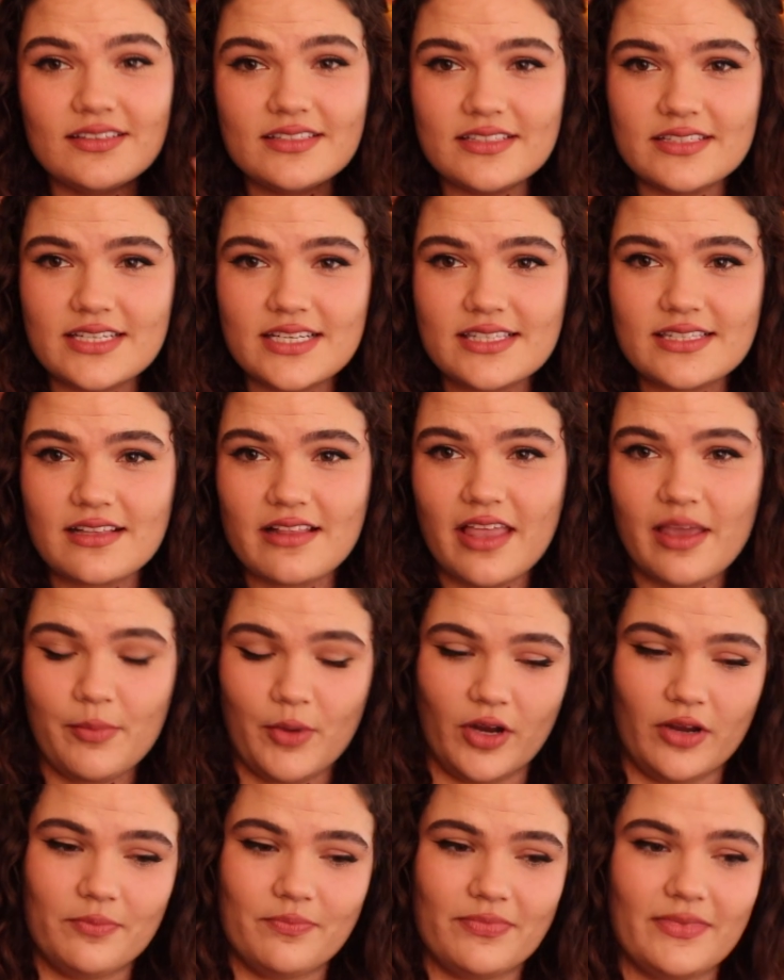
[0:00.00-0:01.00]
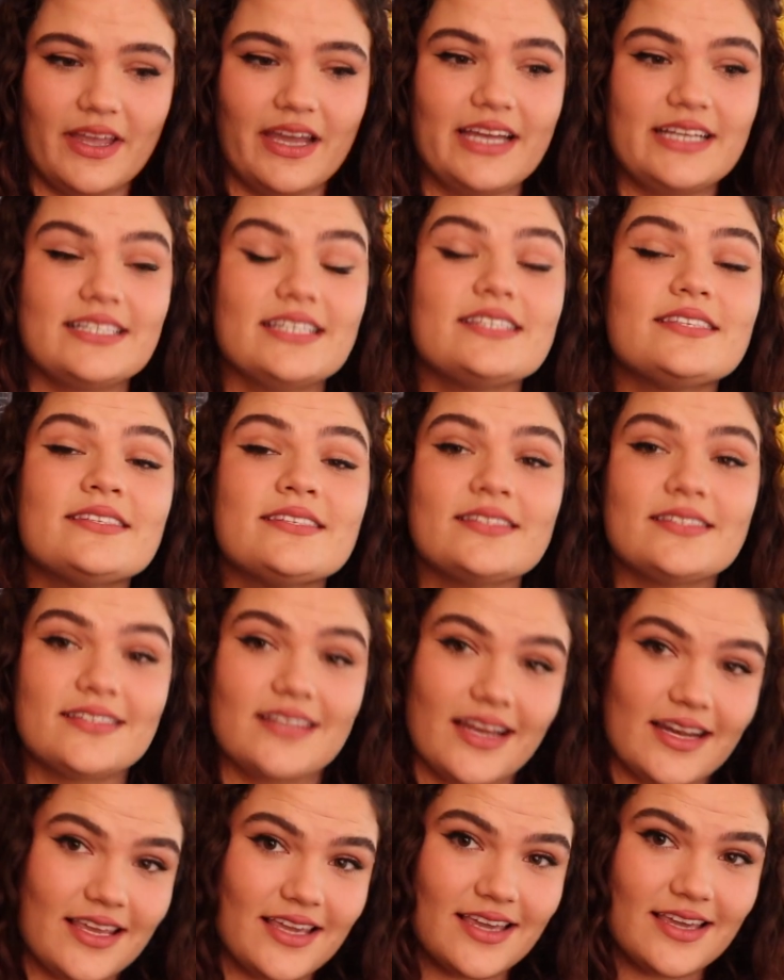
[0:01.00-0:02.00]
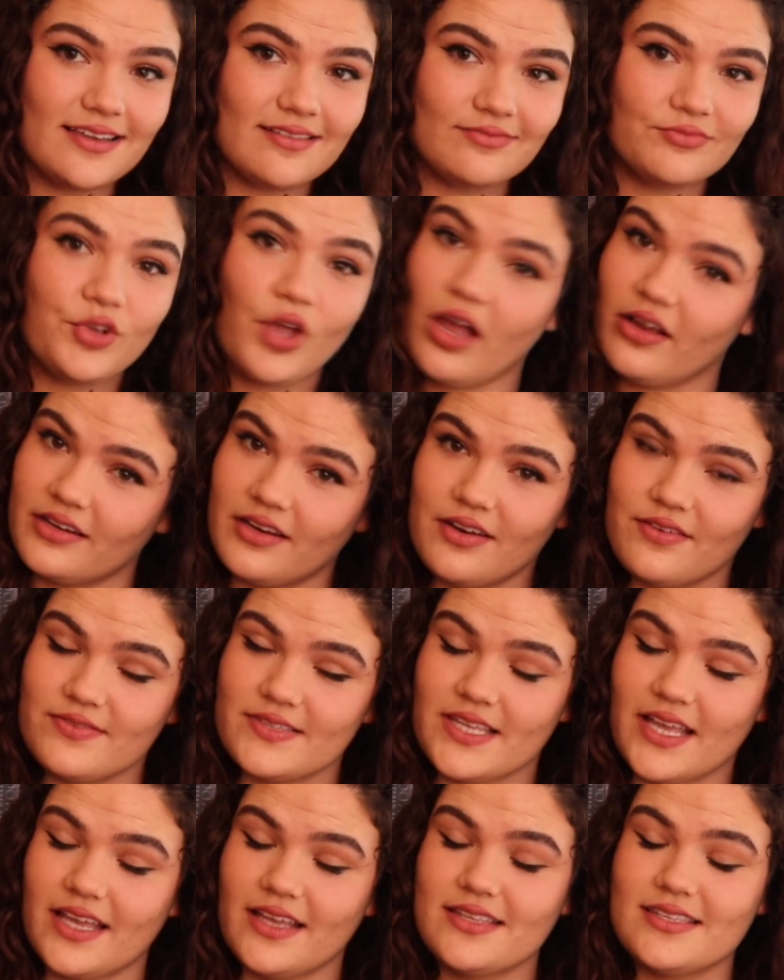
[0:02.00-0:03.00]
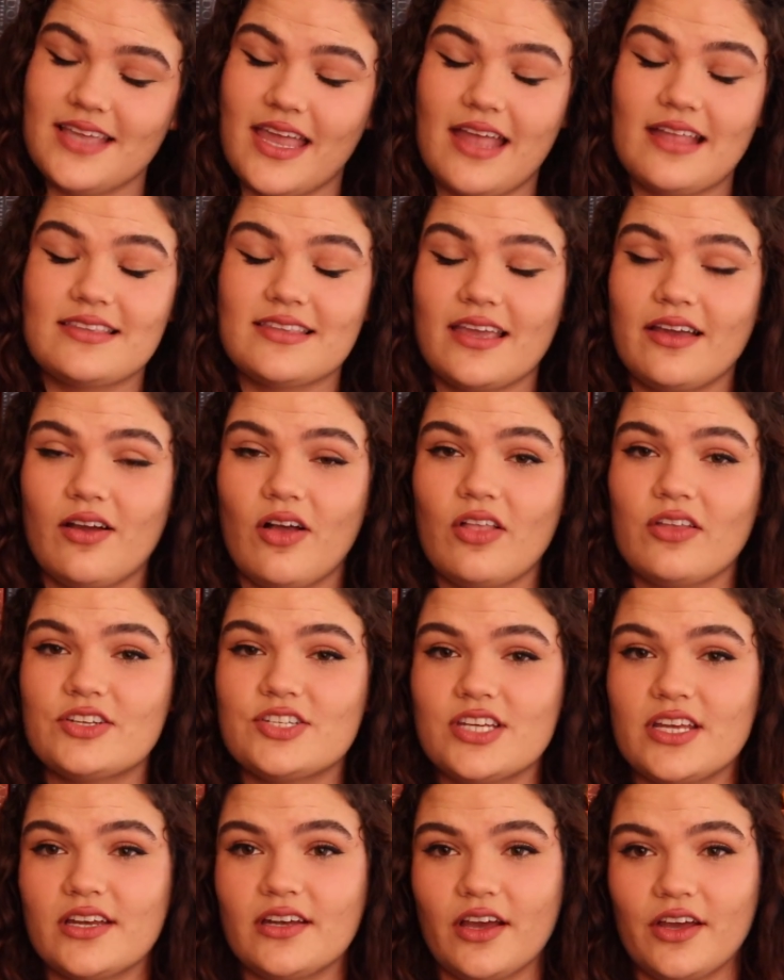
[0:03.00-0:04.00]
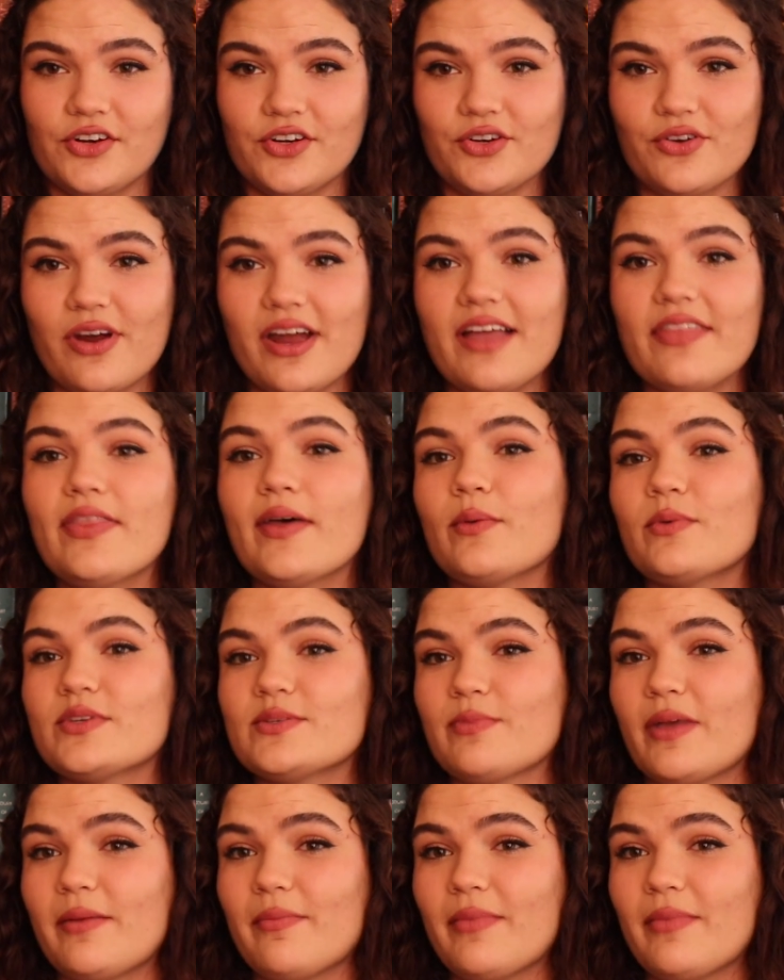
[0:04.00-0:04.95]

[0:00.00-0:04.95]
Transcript: disclaimer, I did study cognitive science and psychology in undergrad. That was my